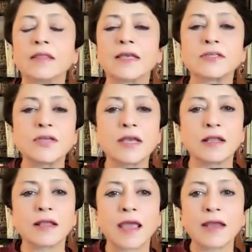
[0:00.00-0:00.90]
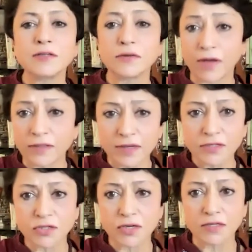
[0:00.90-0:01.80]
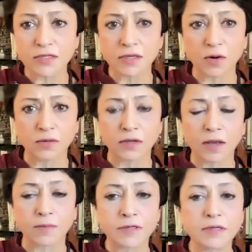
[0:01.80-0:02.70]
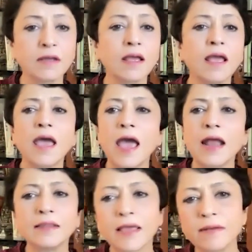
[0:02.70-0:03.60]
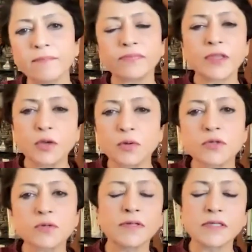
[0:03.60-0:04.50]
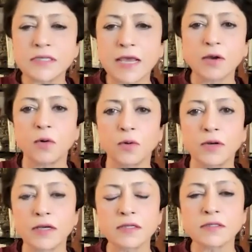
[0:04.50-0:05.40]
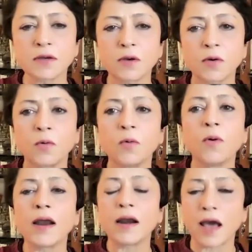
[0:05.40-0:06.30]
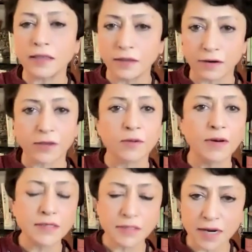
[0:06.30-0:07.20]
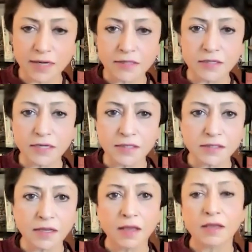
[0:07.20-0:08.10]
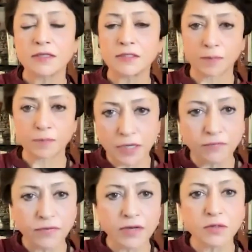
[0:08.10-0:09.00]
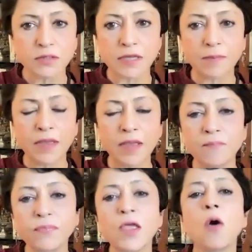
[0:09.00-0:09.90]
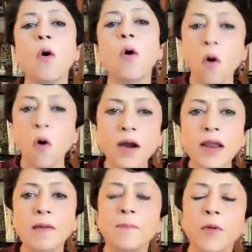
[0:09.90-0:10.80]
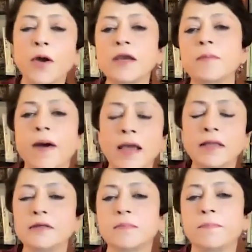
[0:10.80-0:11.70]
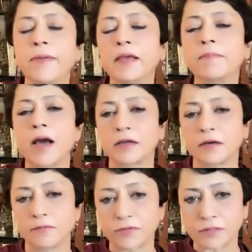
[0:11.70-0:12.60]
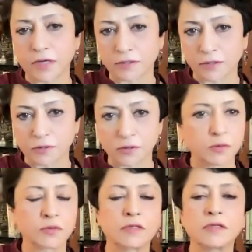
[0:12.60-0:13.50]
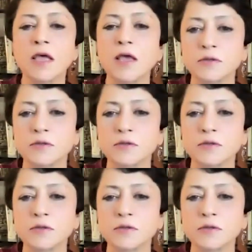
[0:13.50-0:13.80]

The heads of other exchanges are on the committee. And then the usual stakeholders who are either regulated entities, subservient to SEBI, or employed by the big market infrastructure institution.